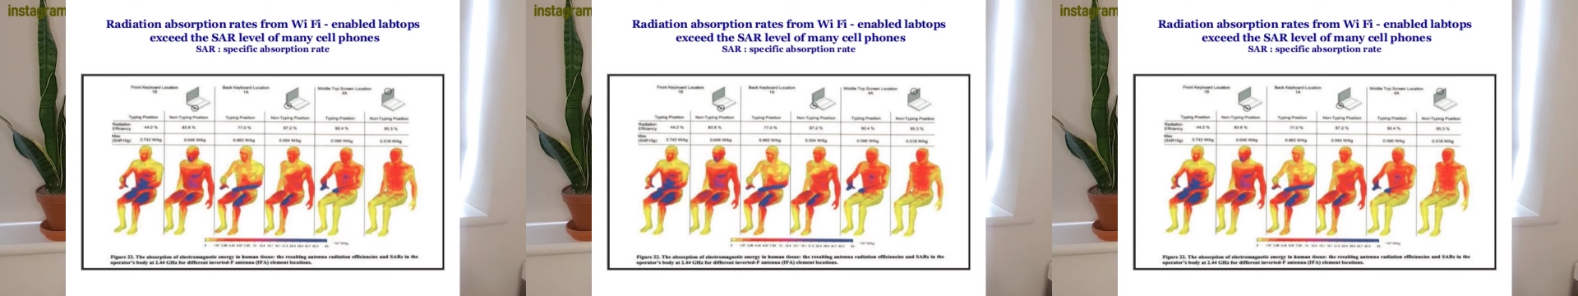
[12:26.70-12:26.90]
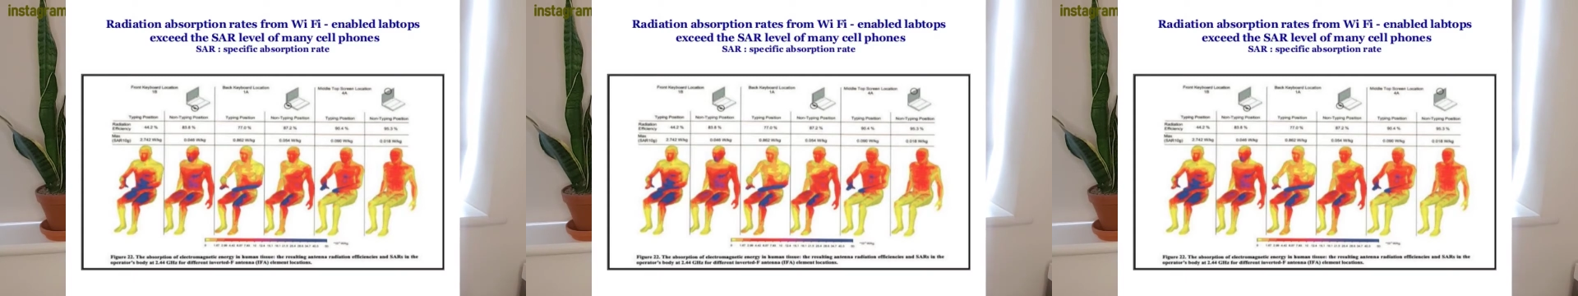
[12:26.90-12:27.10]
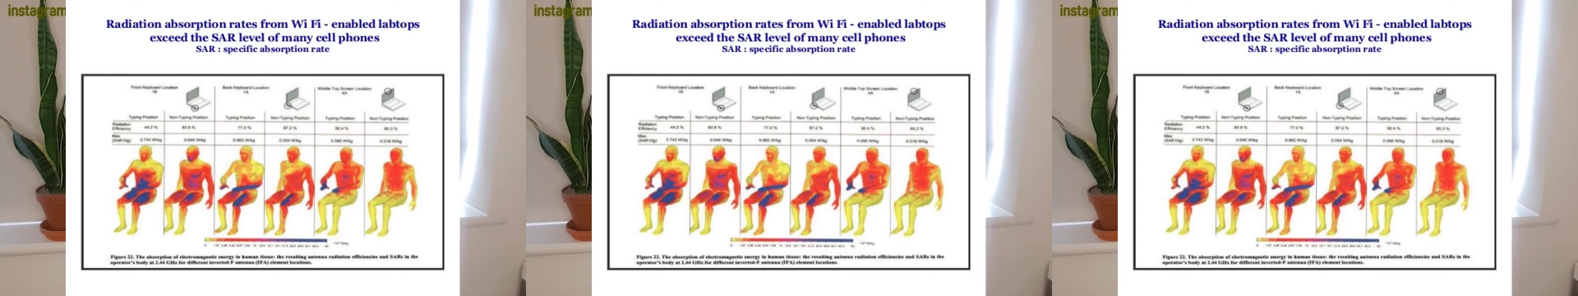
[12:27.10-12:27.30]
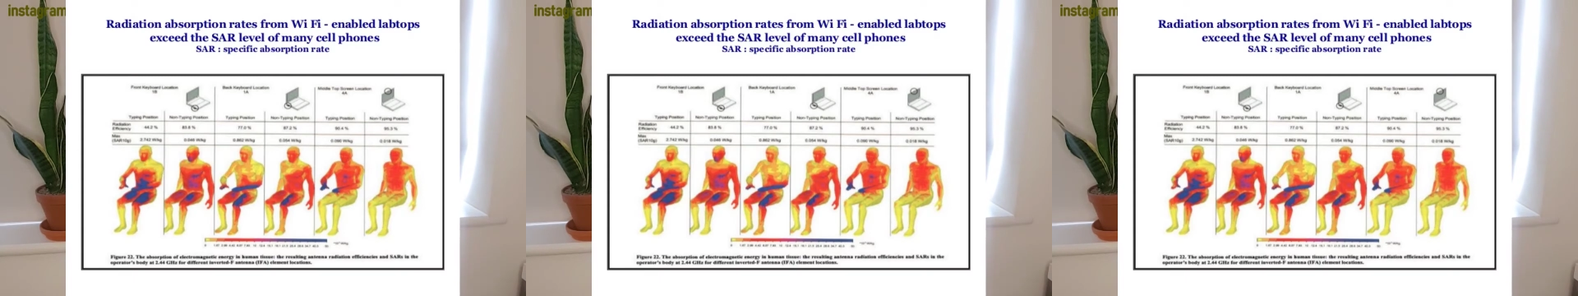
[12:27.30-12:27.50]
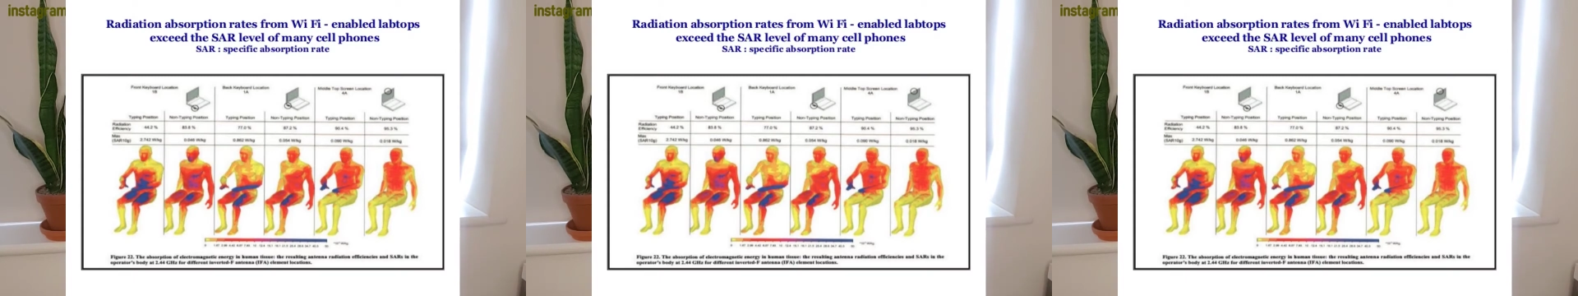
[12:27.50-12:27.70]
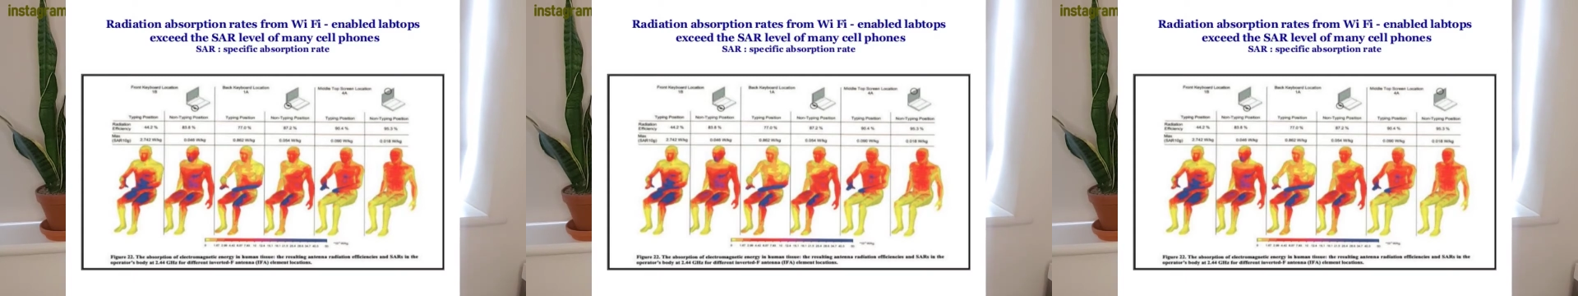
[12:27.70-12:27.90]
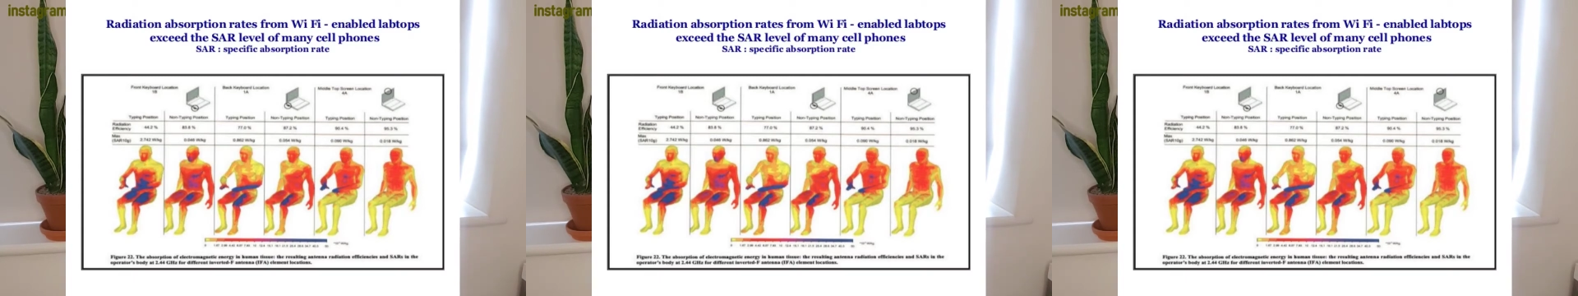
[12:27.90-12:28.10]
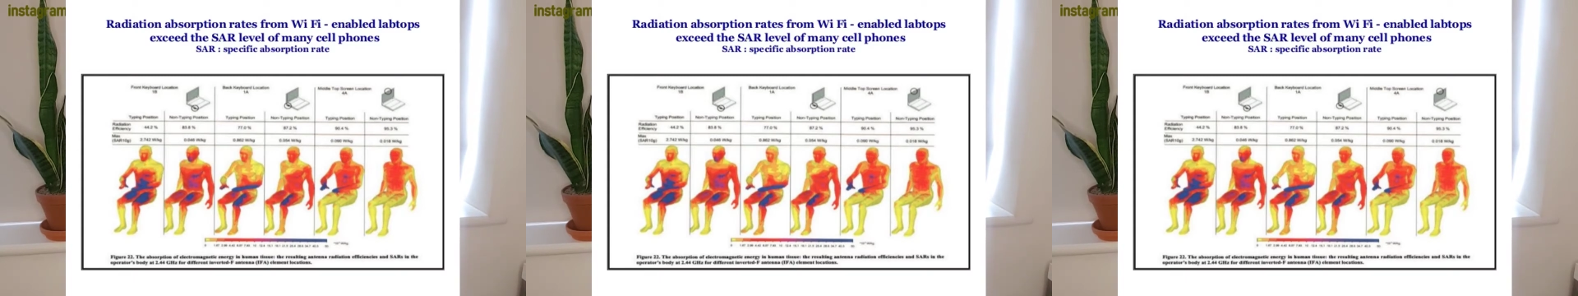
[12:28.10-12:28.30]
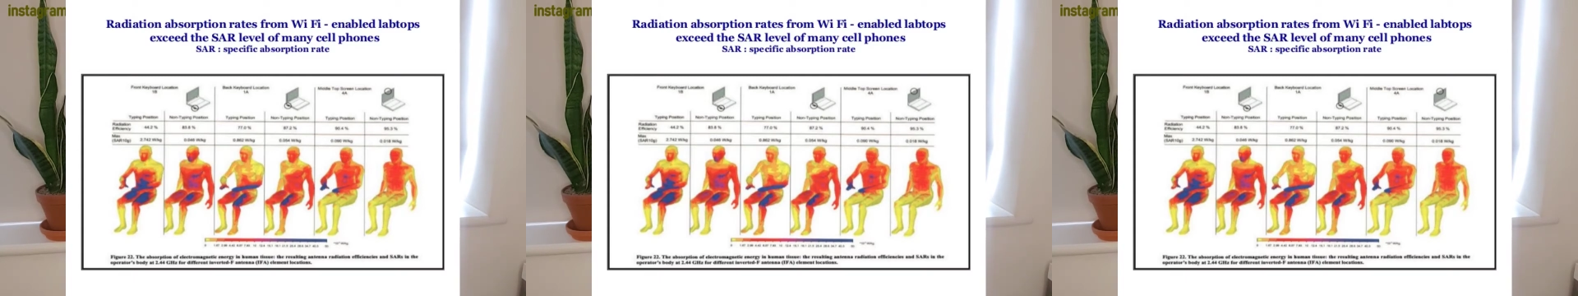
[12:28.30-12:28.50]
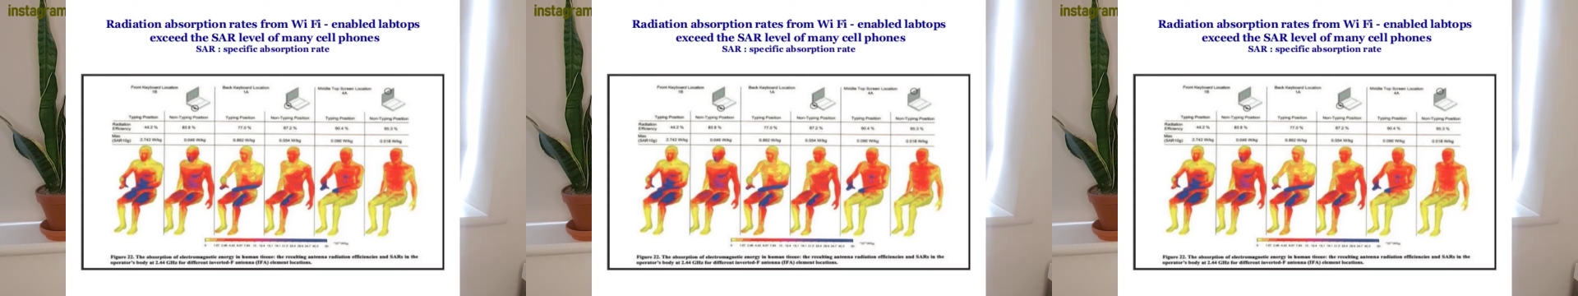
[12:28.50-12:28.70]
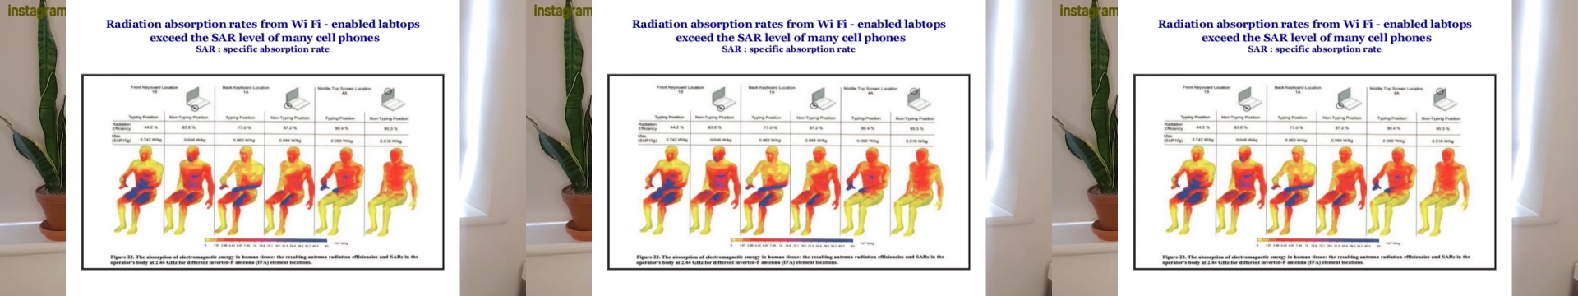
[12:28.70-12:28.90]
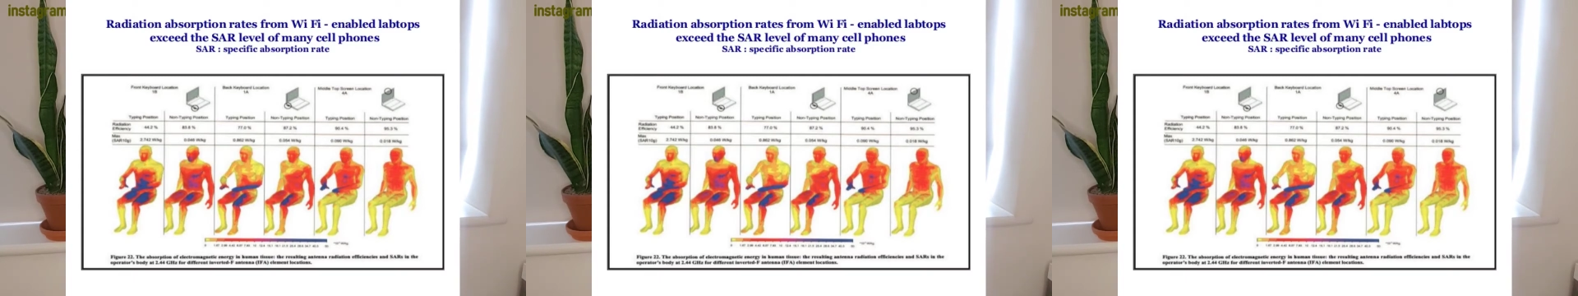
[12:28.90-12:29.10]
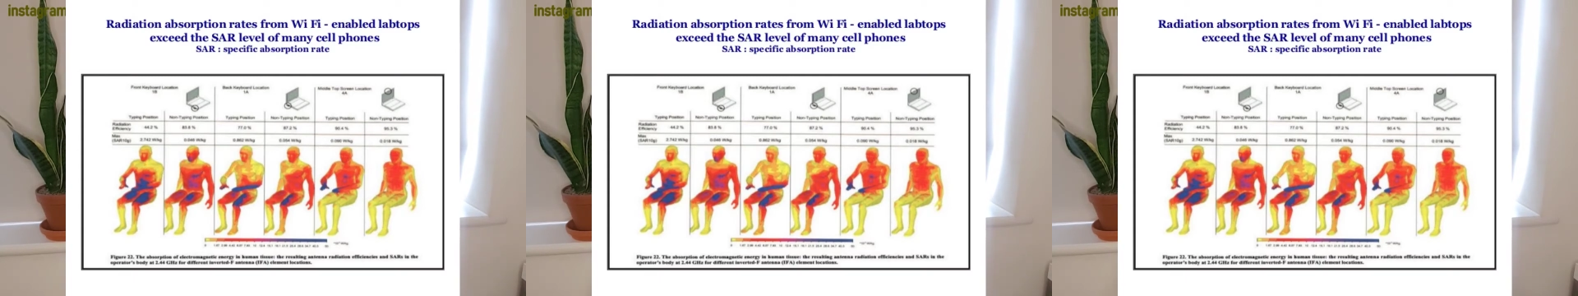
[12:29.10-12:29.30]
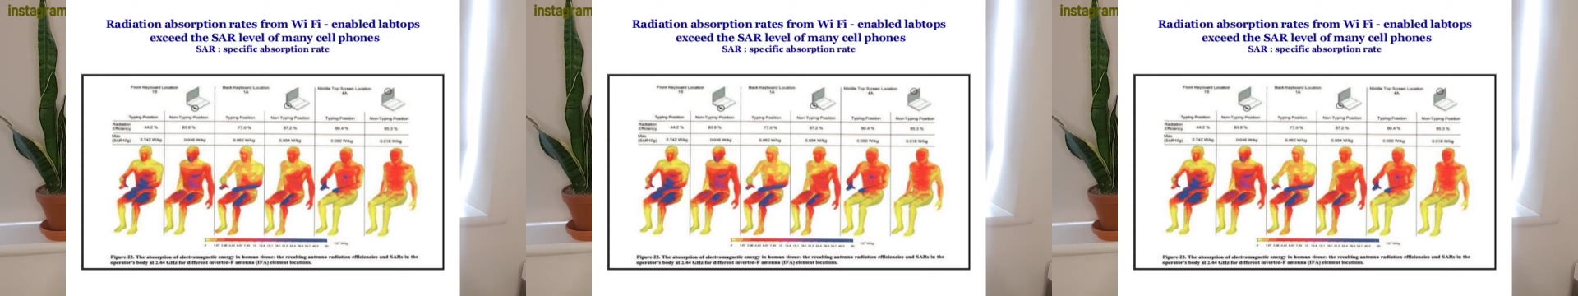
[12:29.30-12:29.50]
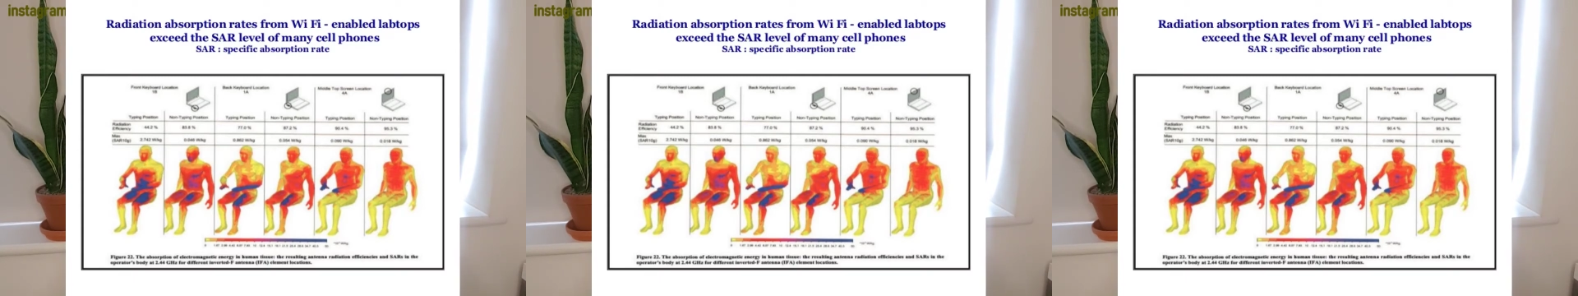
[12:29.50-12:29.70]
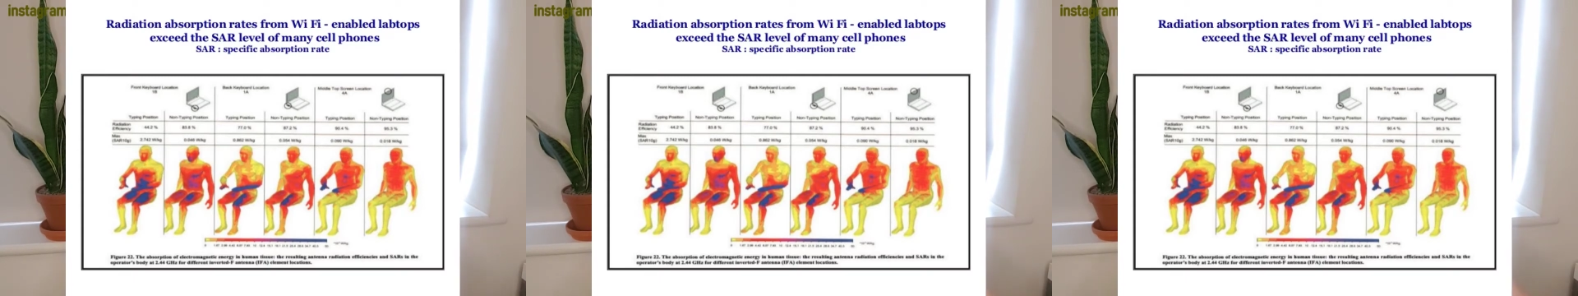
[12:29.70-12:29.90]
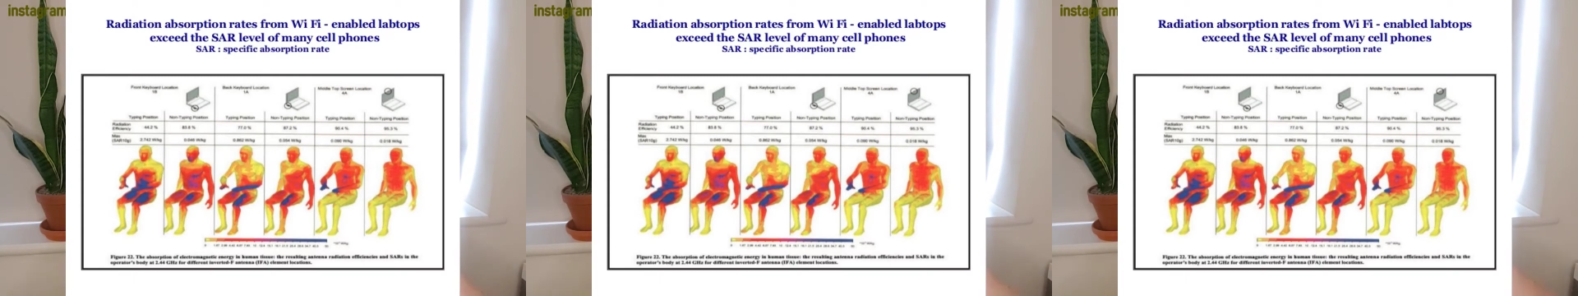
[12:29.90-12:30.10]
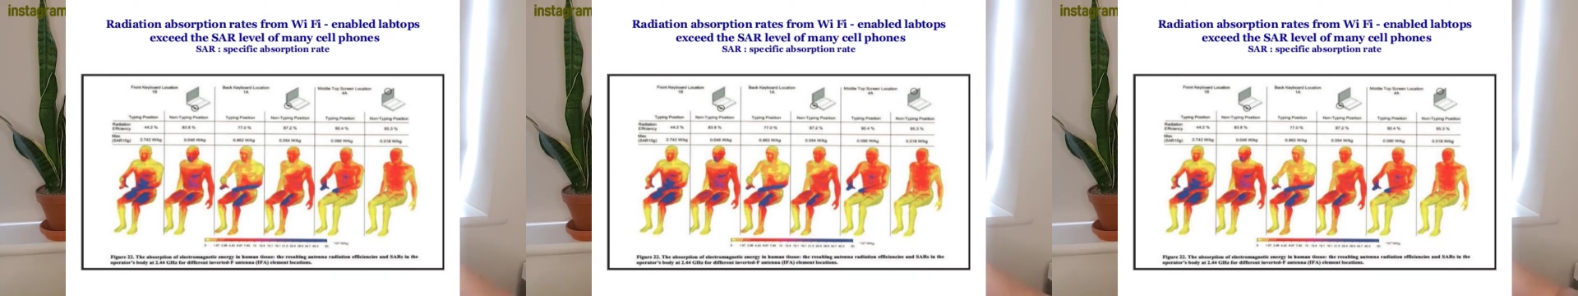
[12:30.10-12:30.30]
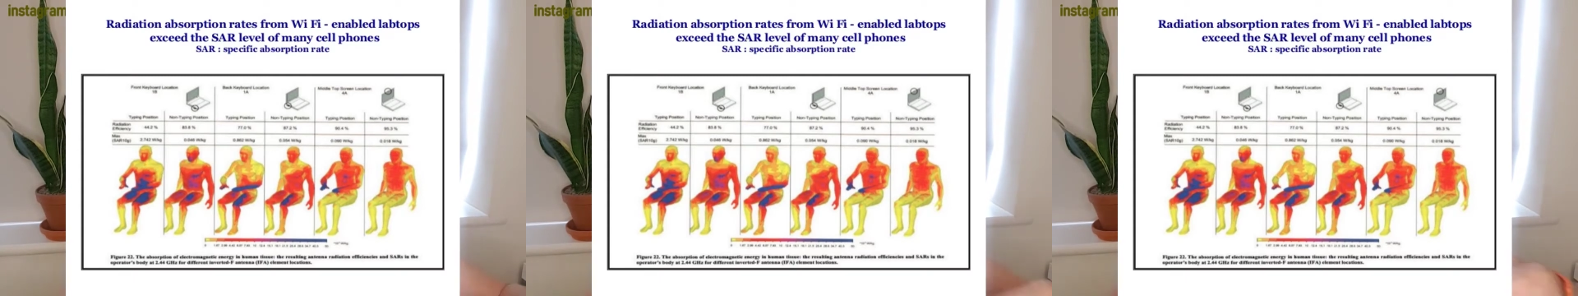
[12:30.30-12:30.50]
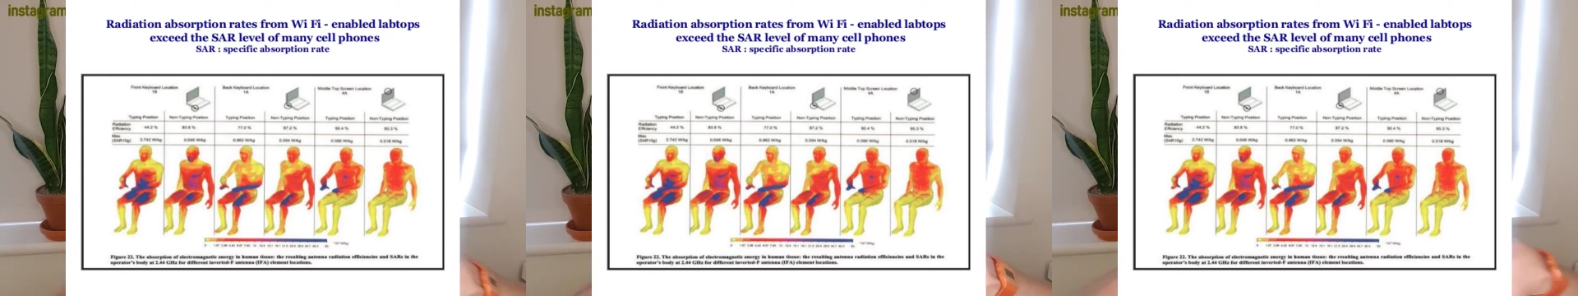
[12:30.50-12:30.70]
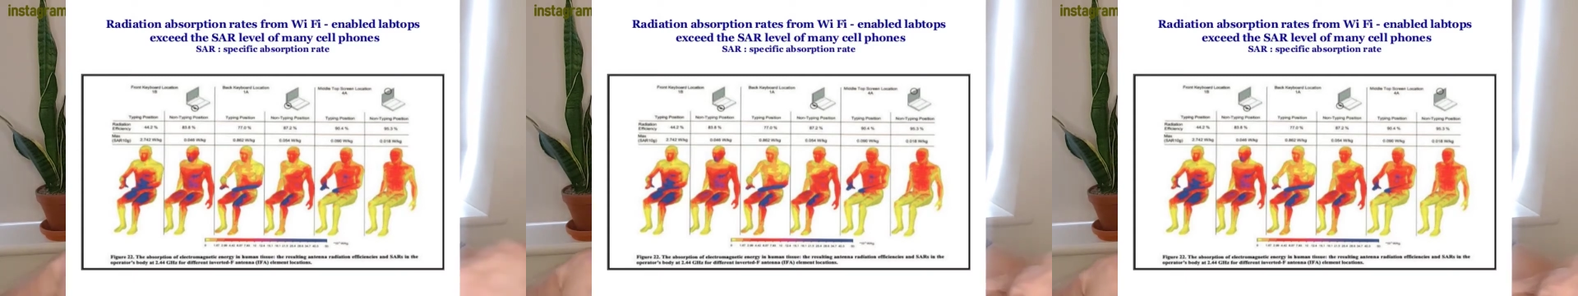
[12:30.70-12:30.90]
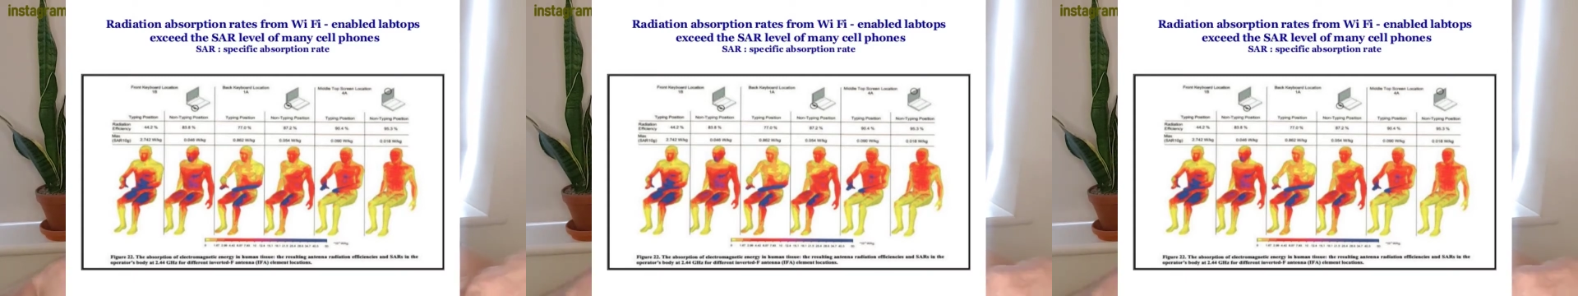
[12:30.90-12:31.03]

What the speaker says: Nobody's mouth can be seen.